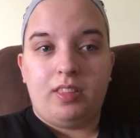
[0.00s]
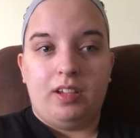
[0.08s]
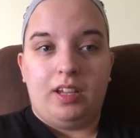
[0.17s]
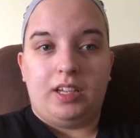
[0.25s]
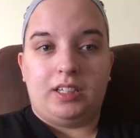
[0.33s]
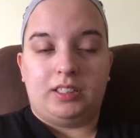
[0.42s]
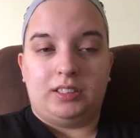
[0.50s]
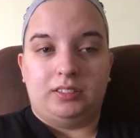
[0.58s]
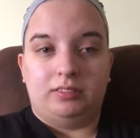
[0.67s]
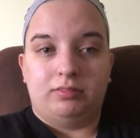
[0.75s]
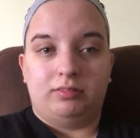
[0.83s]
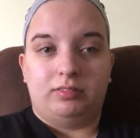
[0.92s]
And
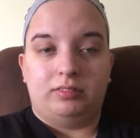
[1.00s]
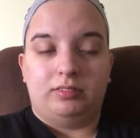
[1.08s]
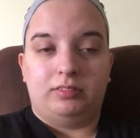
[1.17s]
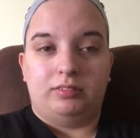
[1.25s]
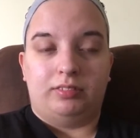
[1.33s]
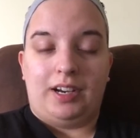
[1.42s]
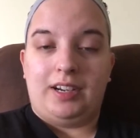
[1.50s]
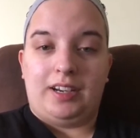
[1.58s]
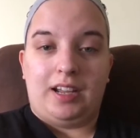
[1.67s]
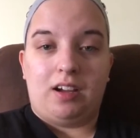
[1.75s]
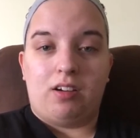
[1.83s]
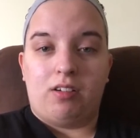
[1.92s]
right
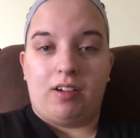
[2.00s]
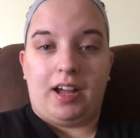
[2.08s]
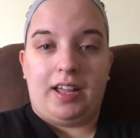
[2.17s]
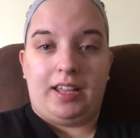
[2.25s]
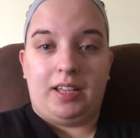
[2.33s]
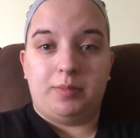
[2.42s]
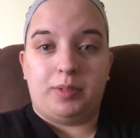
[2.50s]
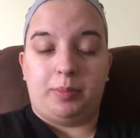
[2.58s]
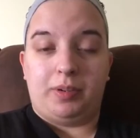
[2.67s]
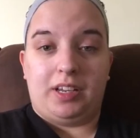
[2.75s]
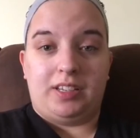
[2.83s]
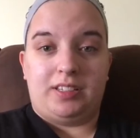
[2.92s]
now I am
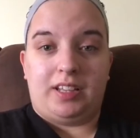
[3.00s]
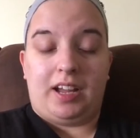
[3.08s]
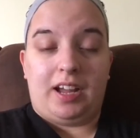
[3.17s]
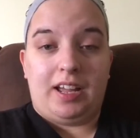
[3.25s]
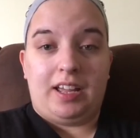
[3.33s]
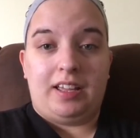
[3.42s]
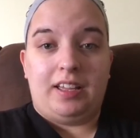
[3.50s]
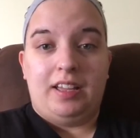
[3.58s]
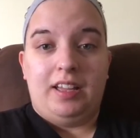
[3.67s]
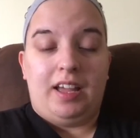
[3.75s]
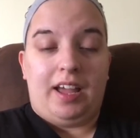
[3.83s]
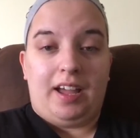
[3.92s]
depressed. I
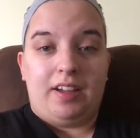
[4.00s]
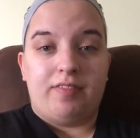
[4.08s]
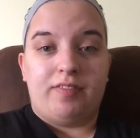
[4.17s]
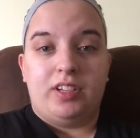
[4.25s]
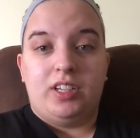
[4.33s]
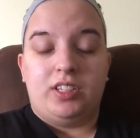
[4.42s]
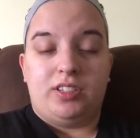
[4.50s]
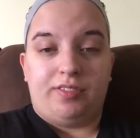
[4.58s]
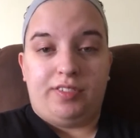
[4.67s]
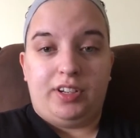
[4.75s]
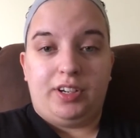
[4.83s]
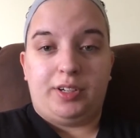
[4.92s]
have
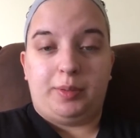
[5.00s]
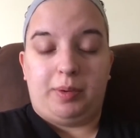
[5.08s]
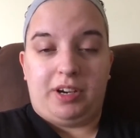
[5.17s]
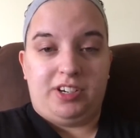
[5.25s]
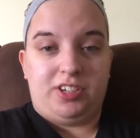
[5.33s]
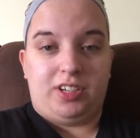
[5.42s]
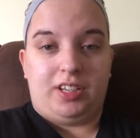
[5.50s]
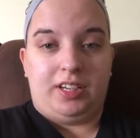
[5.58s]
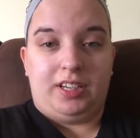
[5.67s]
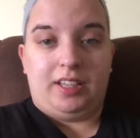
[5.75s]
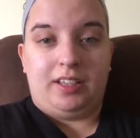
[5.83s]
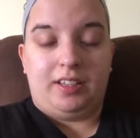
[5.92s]
severe depression,
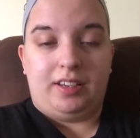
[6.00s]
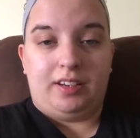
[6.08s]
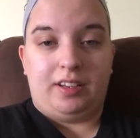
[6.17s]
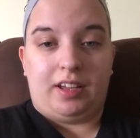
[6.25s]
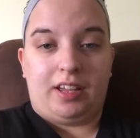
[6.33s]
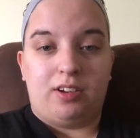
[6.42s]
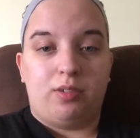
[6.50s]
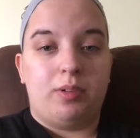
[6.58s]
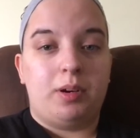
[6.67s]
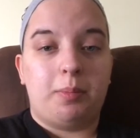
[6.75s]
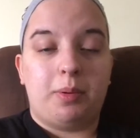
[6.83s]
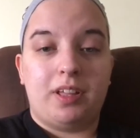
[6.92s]
and I don't want
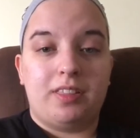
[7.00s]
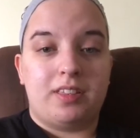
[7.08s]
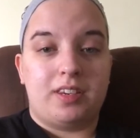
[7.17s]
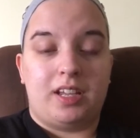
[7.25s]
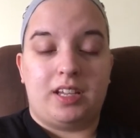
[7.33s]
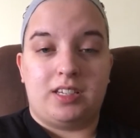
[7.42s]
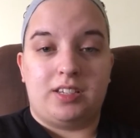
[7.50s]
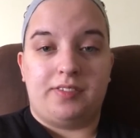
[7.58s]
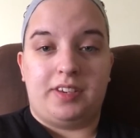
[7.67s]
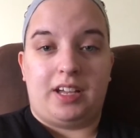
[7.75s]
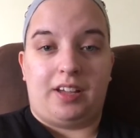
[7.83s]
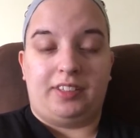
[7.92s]
to put the
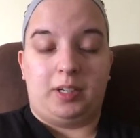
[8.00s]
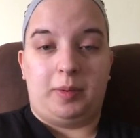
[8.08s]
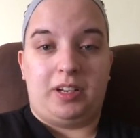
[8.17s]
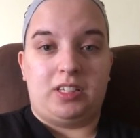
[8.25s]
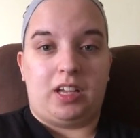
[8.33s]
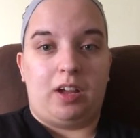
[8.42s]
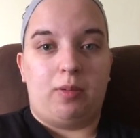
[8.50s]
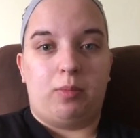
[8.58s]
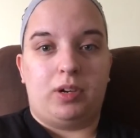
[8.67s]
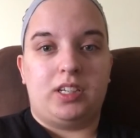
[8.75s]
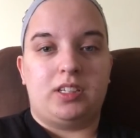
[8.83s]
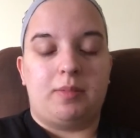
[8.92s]
negativity out there because I
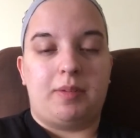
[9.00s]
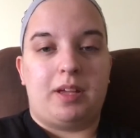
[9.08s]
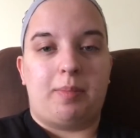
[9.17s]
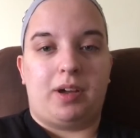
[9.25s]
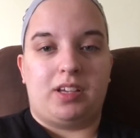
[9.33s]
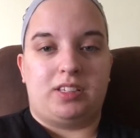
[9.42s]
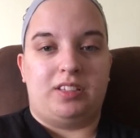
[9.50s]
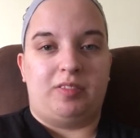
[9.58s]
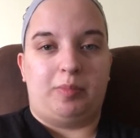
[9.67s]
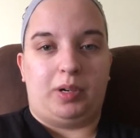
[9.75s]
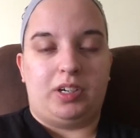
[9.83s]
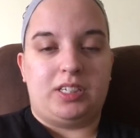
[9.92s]
want to be a positive
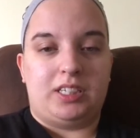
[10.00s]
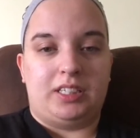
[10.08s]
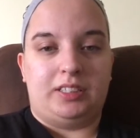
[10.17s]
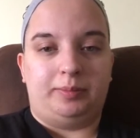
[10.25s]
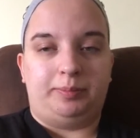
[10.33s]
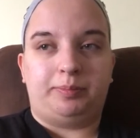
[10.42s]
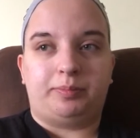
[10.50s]
person.